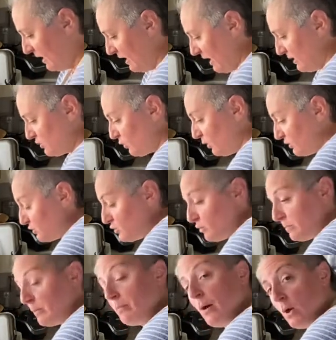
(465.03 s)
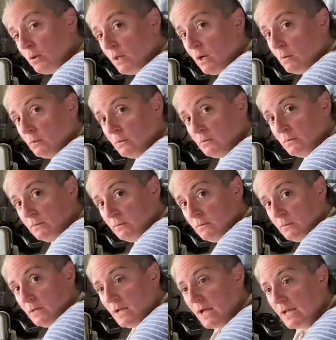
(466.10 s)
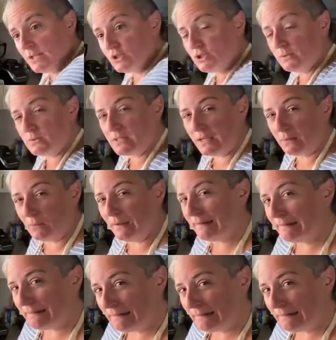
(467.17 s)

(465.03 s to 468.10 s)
it's called Super Polo. And she was like, what?